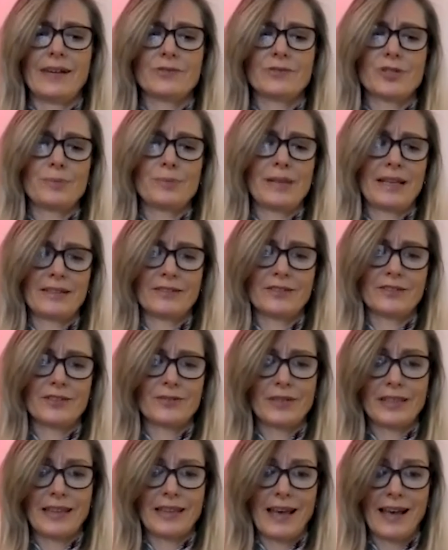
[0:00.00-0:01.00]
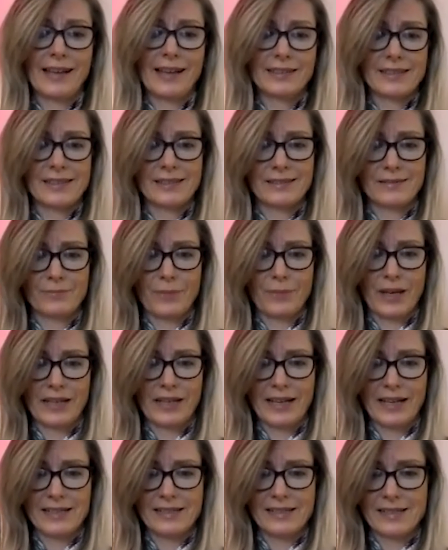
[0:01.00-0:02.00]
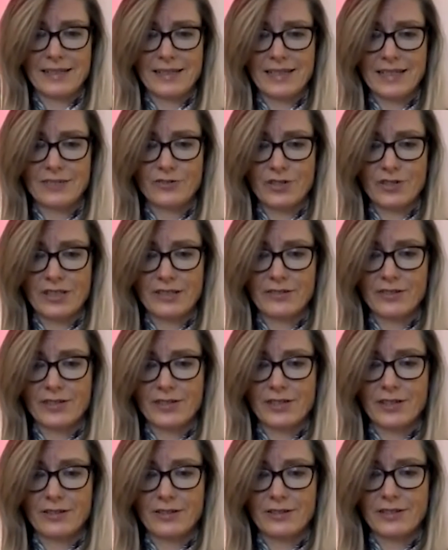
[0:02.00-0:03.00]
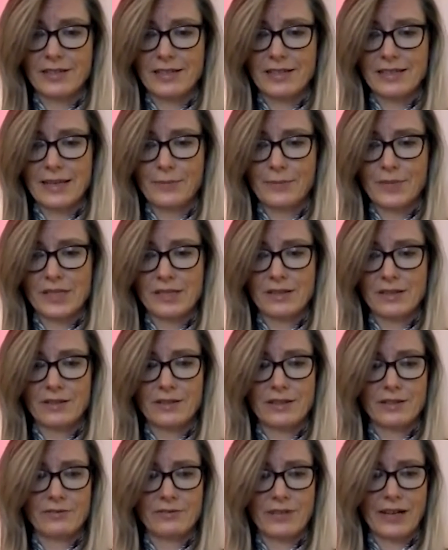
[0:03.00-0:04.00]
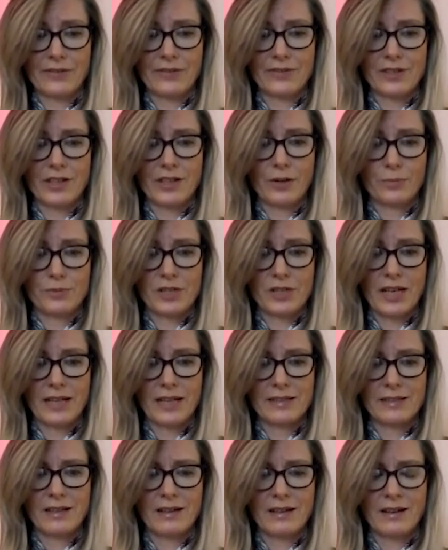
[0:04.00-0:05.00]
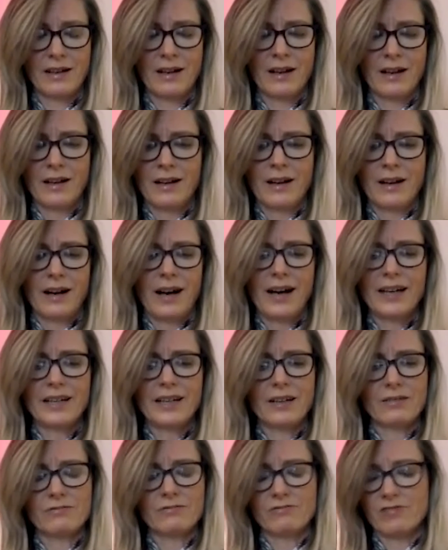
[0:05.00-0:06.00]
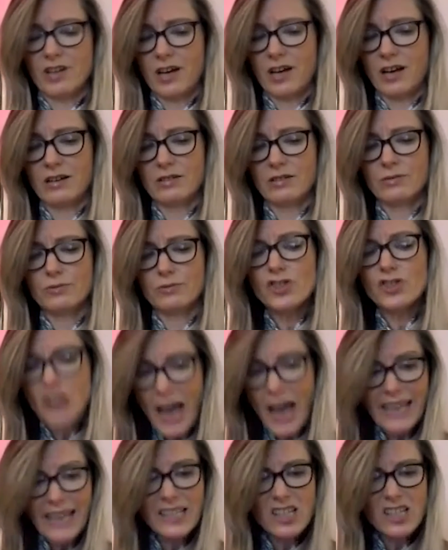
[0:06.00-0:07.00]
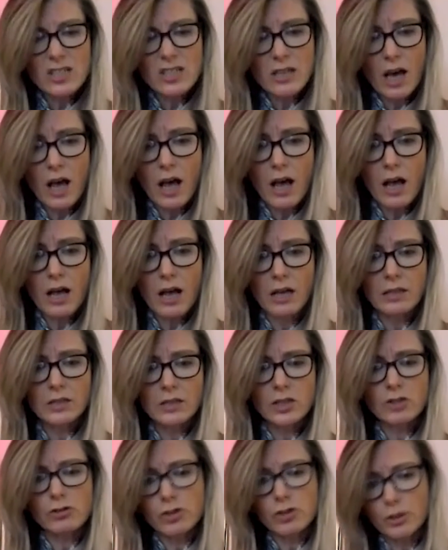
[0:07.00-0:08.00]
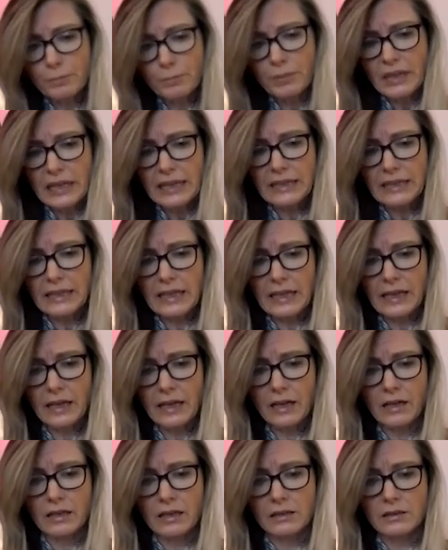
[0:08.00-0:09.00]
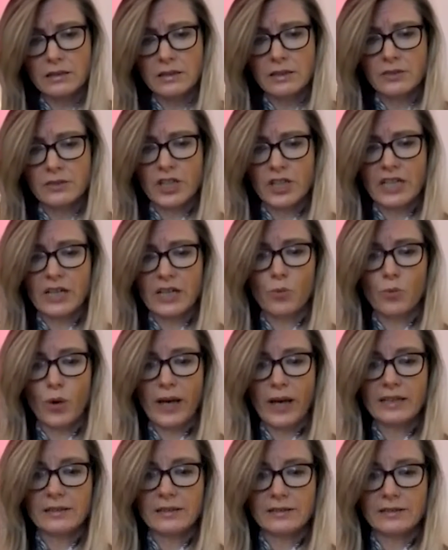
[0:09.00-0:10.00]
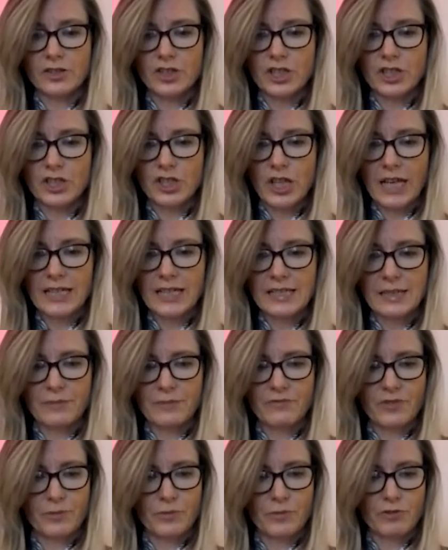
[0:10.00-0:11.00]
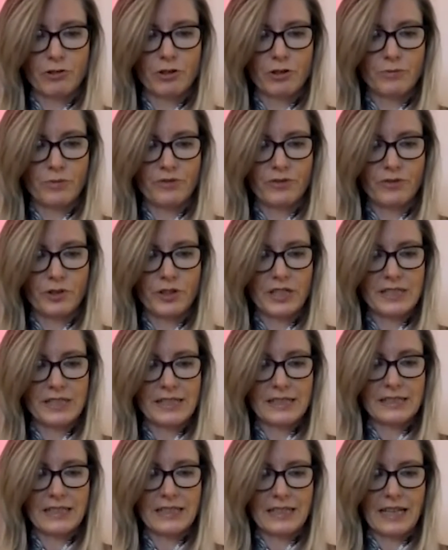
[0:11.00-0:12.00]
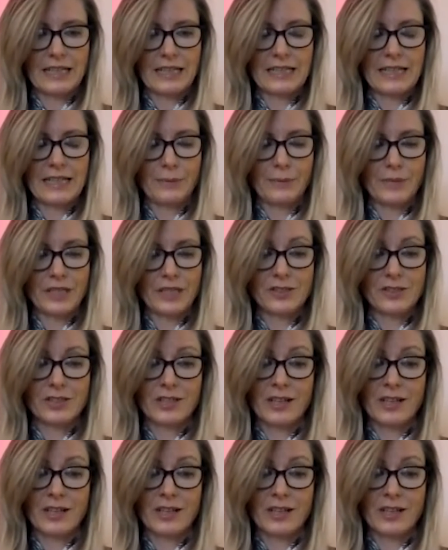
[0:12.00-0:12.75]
do you plan on doing that? Ben asked as he drizzled the salt in a semicircle around the objects. I don't know. Chester, you shouldn't be in here, Janie wailed as she chased him from the room before he did any damage.